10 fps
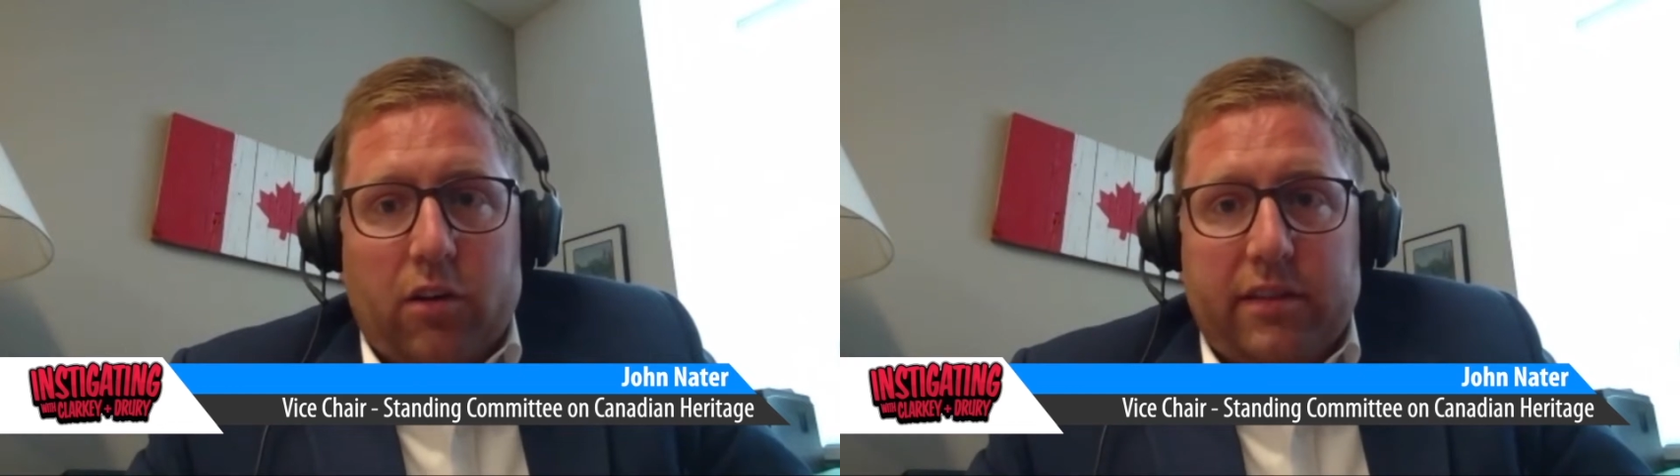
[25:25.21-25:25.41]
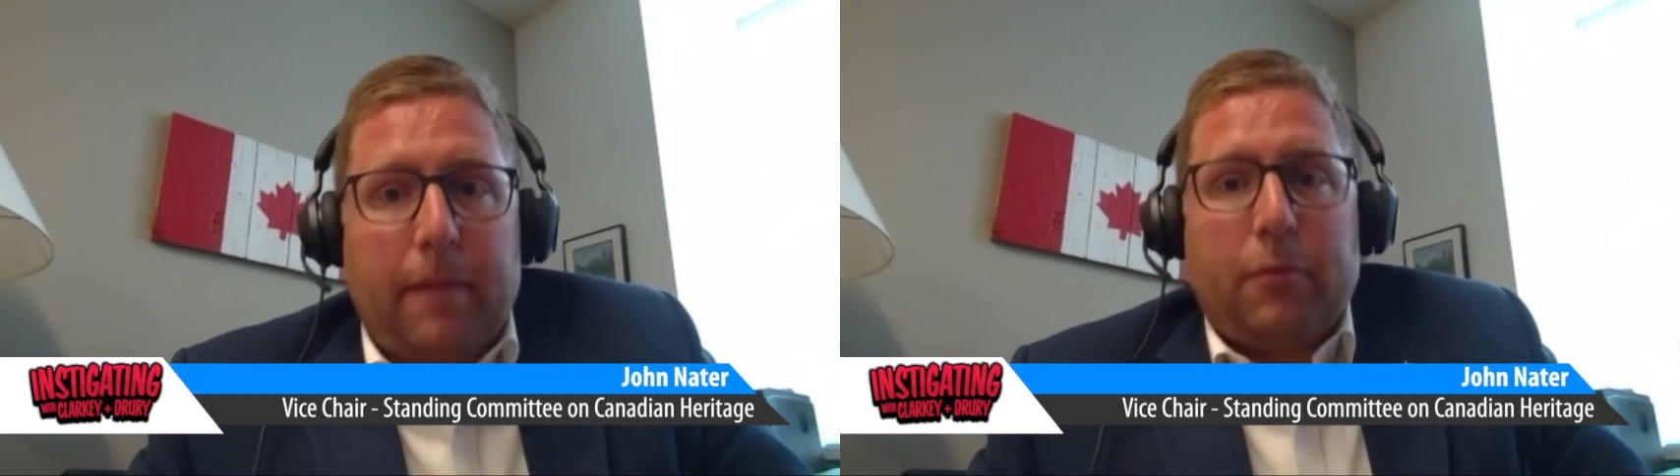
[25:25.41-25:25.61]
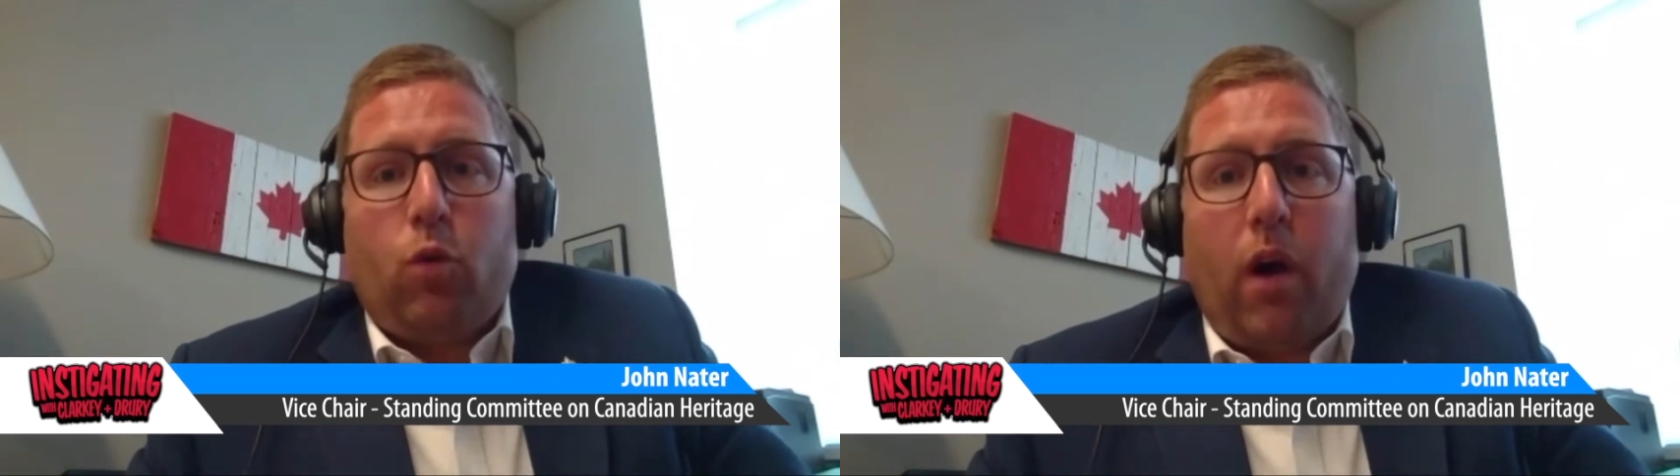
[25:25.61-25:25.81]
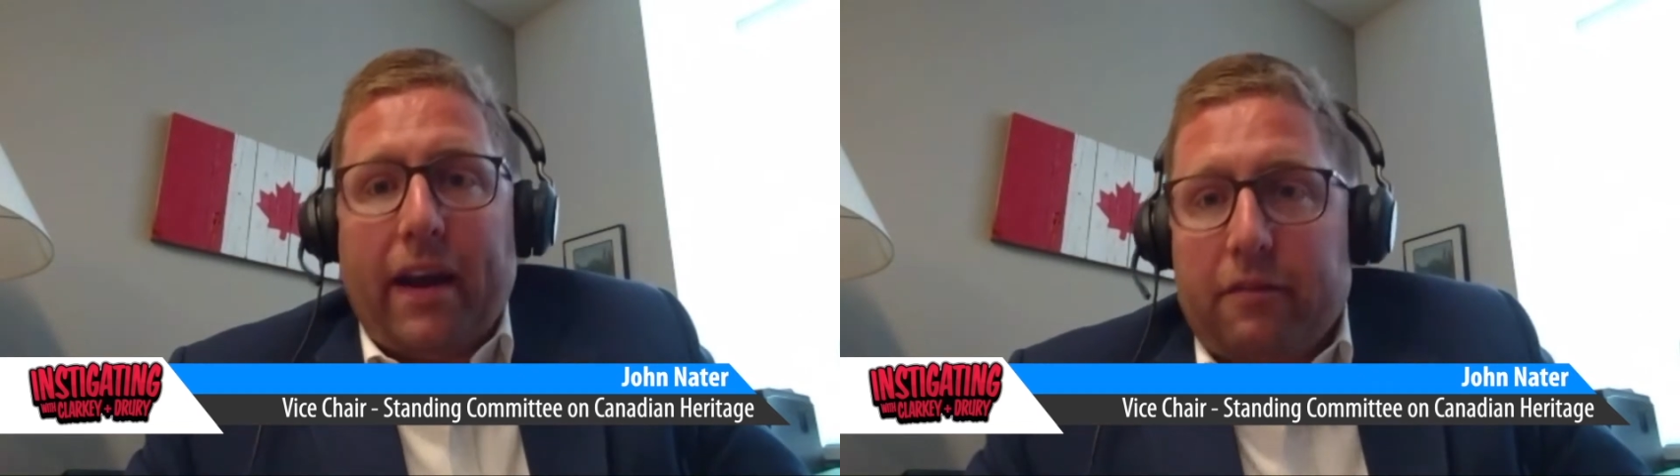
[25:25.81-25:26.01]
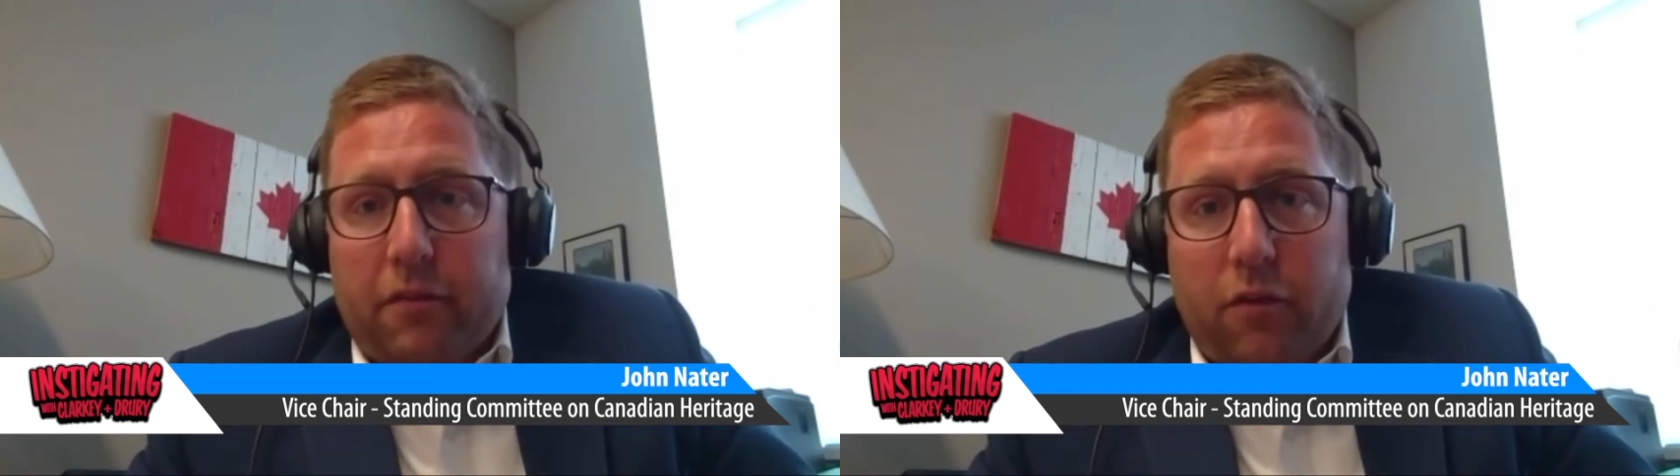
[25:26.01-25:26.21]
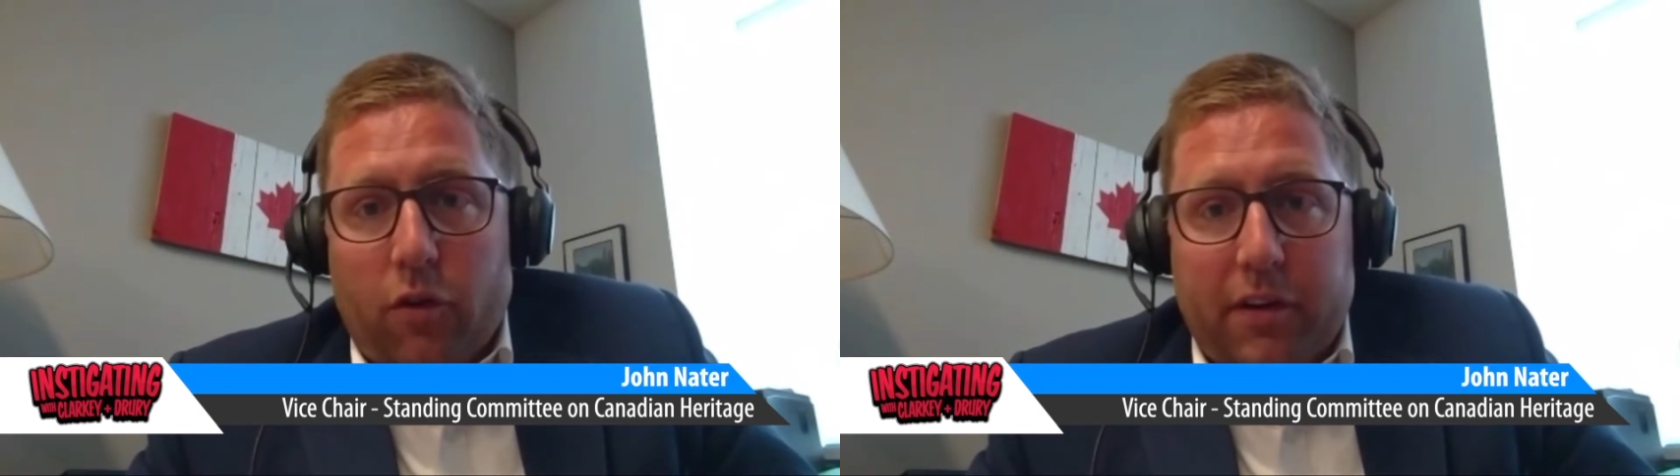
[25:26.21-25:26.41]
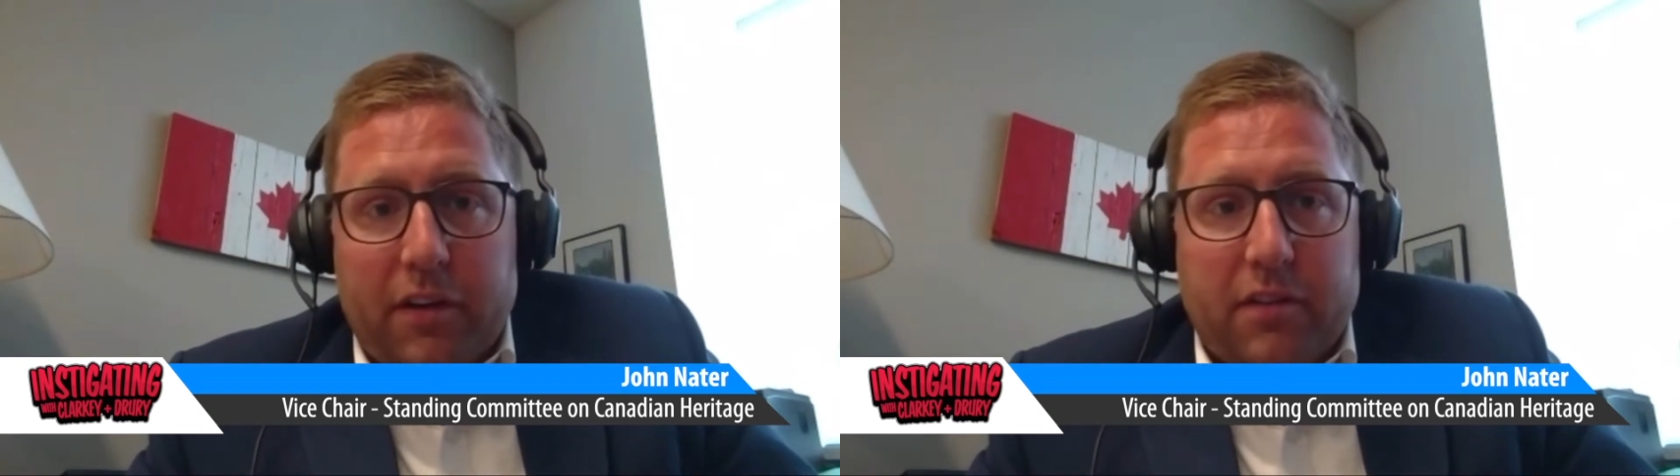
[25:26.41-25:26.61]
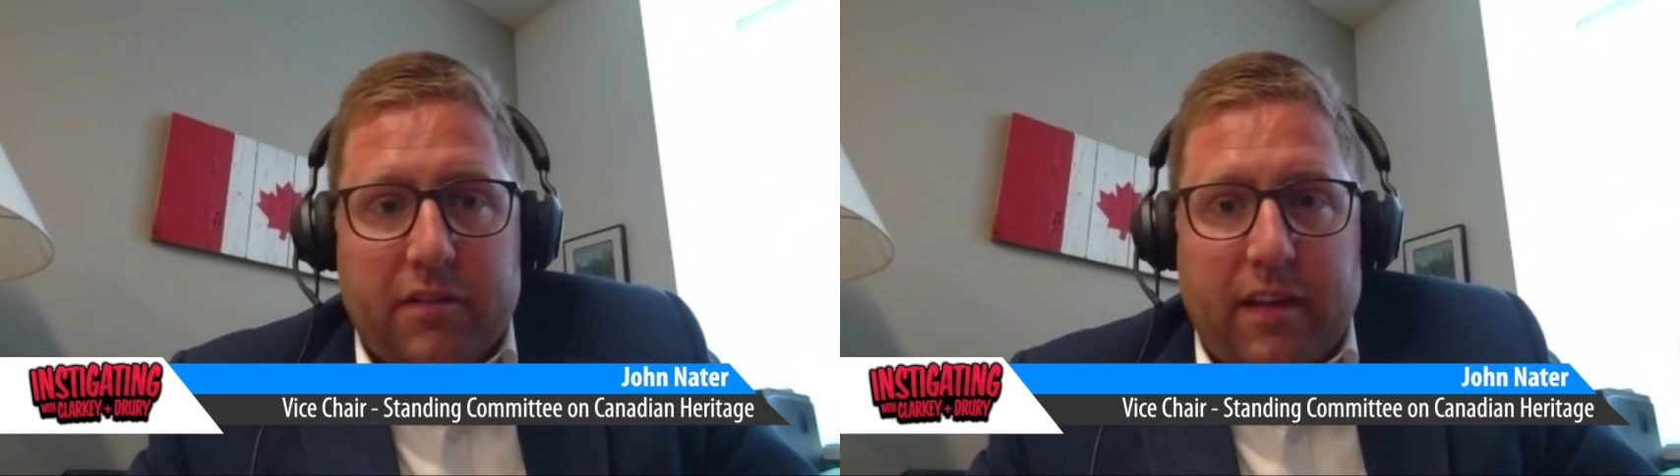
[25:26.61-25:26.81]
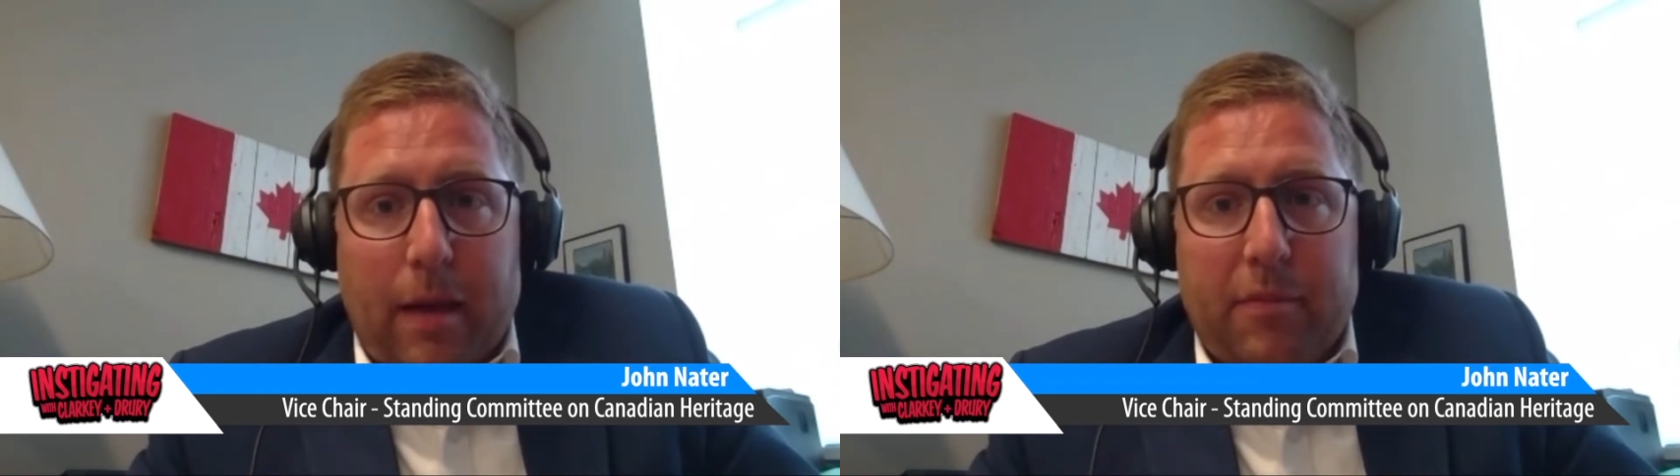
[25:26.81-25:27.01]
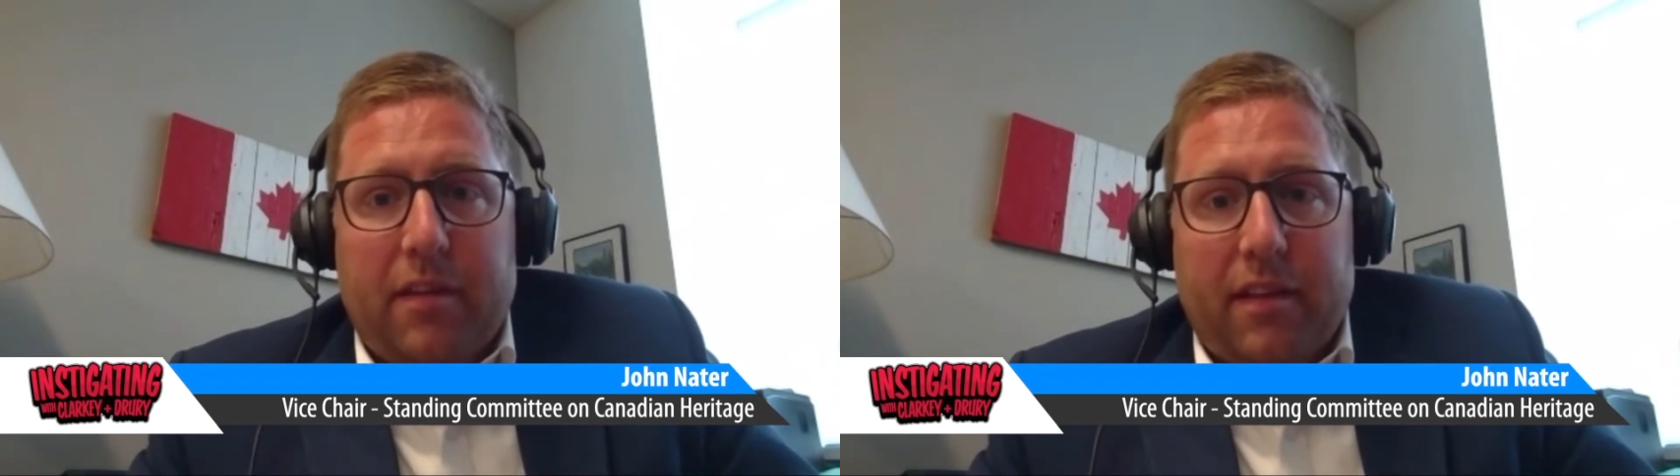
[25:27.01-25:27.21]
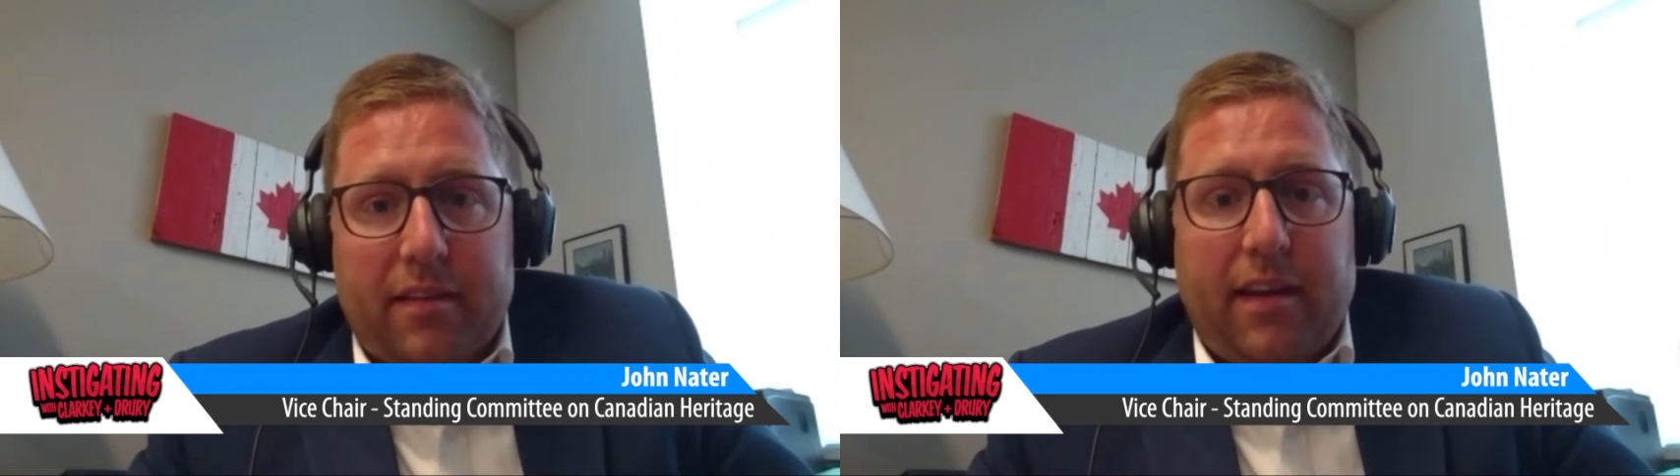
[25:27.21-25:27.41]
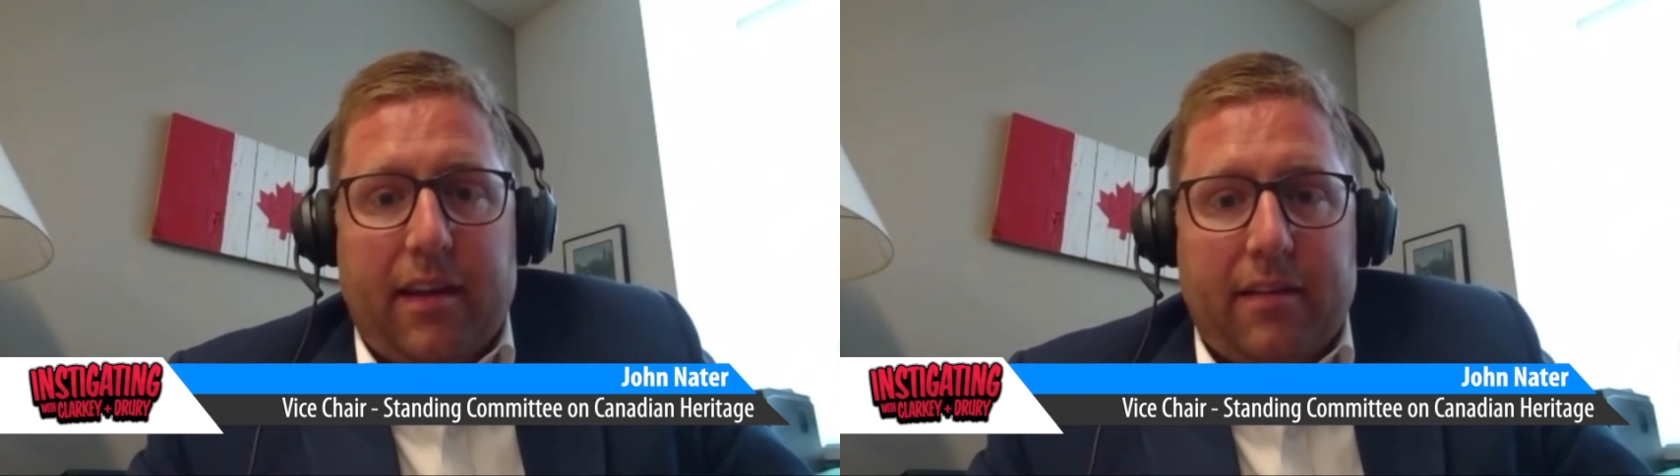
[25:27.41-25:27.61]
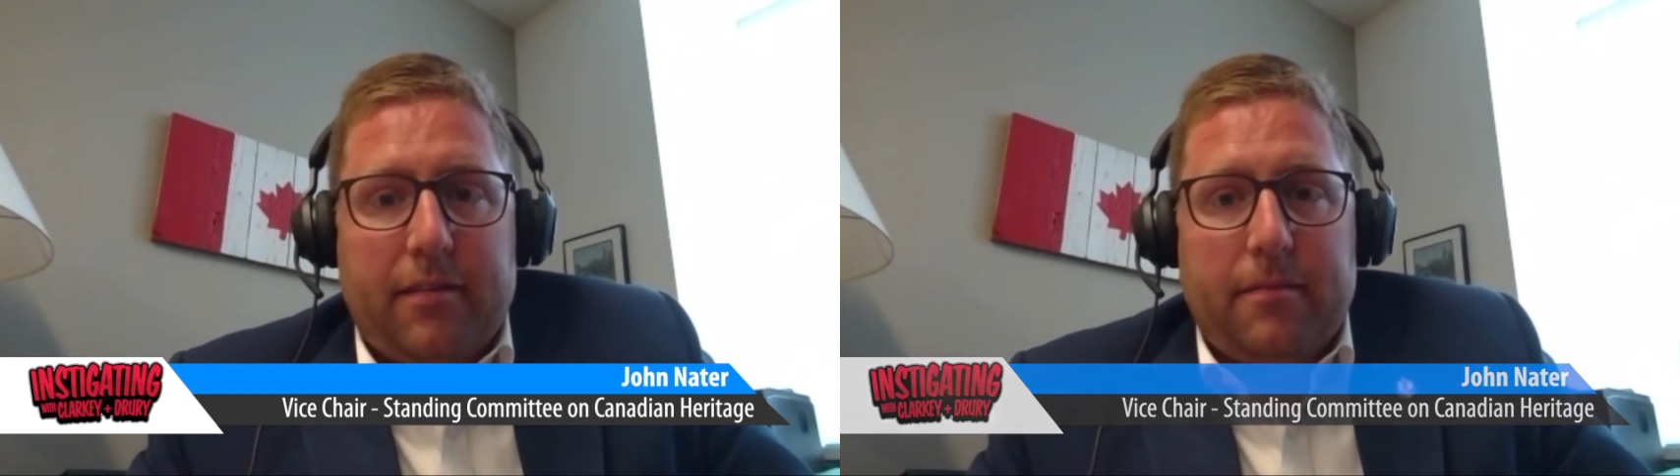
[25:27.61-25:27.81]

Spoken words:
kept quiet for 4 years, as happened in this case.